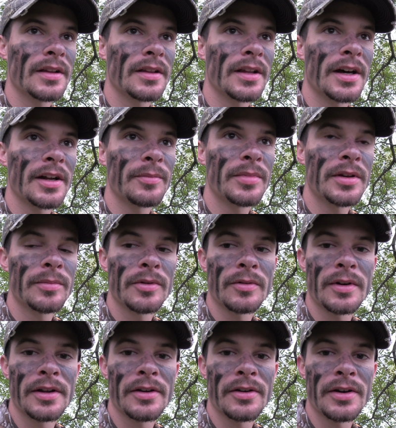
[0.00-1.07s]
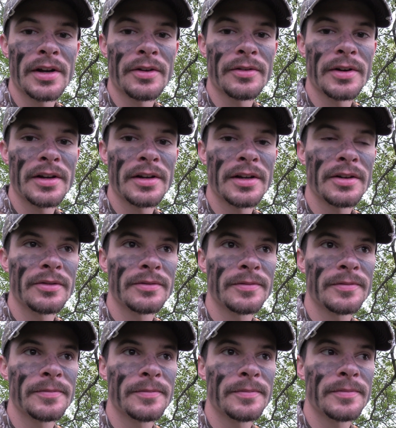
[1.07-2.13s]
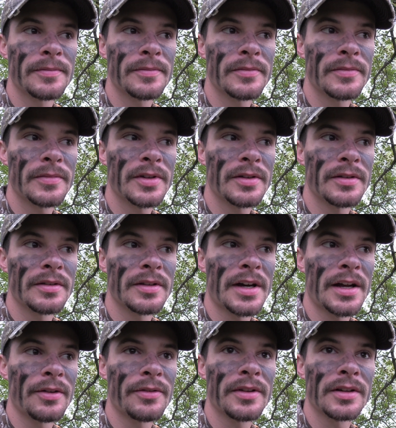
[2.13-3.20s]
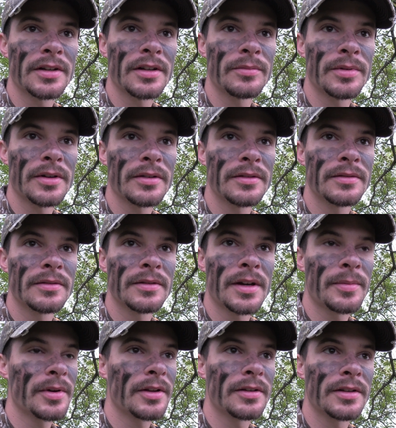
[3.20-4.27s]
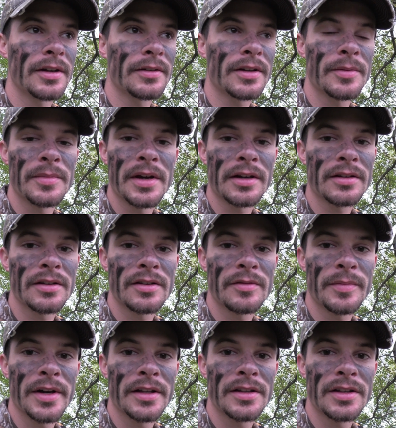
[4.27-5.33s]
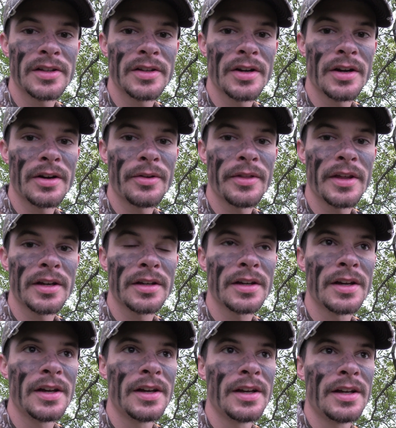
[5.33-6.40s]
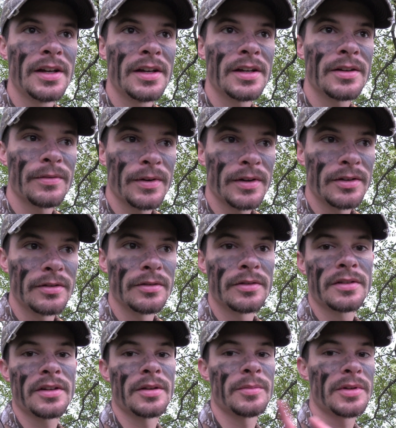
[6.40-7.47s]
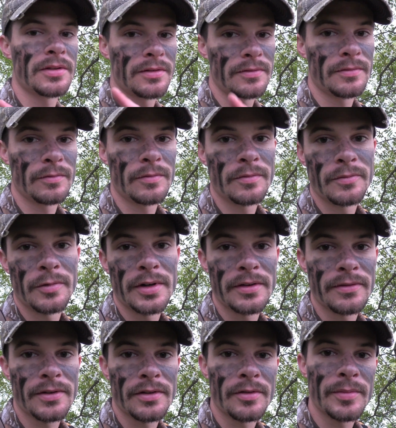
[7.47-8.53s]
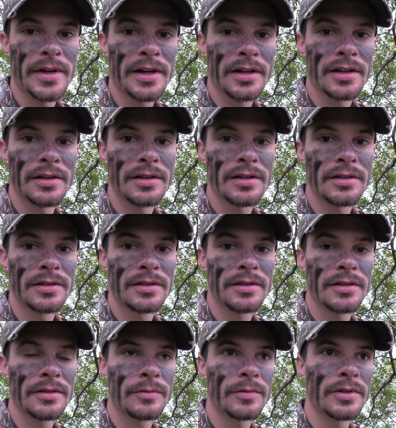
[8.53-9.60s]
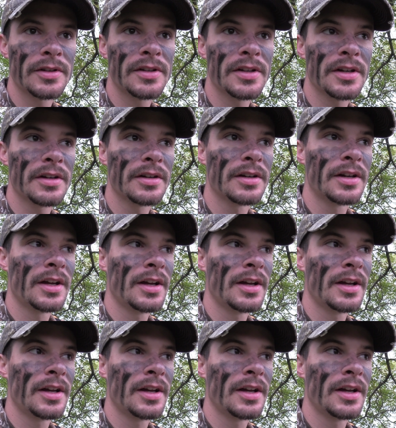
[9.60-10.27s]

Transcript: A lot of people running around right now, so I don't think I'll probably not come back to this spot this year. I don't think. If I do, it's going to be way further back in the woods there.